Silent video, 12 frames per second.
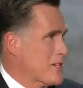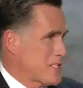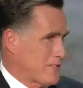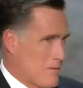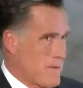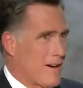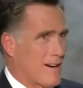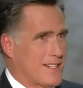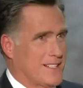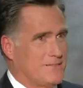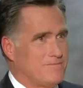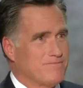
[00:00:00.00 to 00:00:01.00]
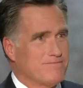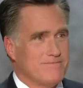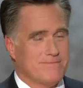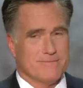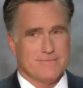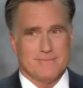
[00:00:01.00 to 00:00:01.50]
best of America,
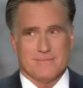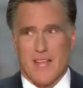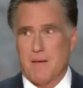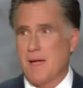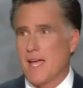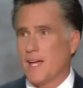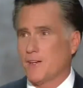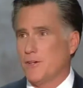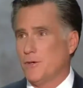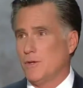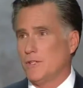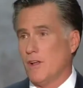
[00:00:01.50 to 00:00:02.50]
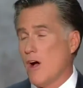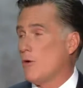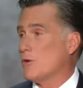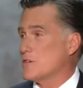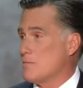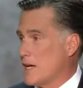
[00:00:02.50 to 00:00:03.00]
a man who will
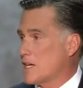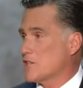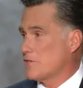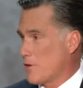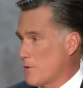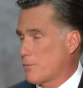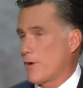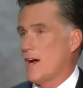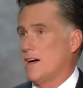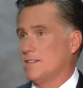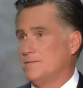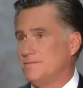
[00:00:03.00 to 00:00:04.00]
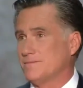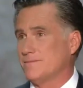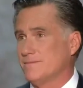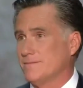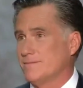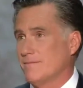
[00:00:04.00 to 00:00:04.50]
always make us very proud.
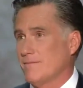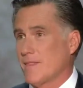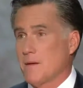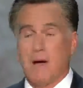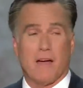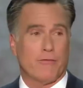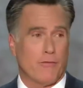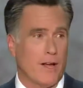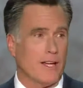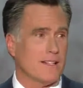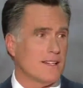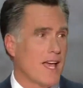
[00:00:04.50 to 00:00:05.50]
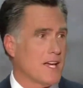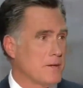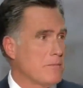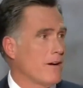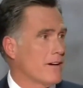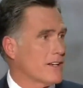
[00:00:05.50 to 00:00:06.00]
My friend
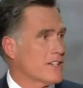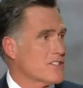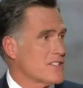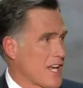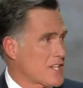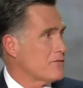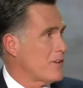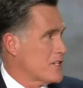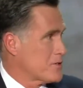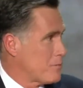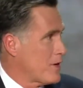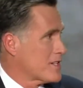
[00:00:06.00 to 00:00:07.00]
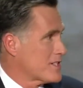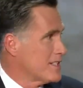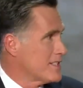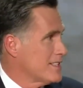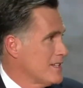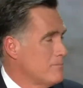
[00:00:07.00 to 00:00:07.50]
and America's next Vice
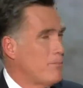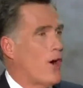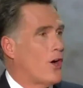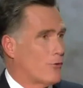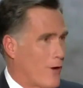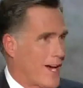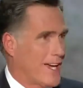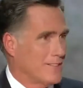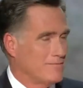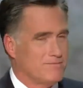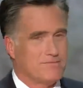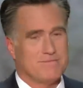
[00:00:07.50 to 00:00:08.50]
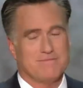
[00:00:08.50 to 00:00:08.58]
President, Paul Ryan.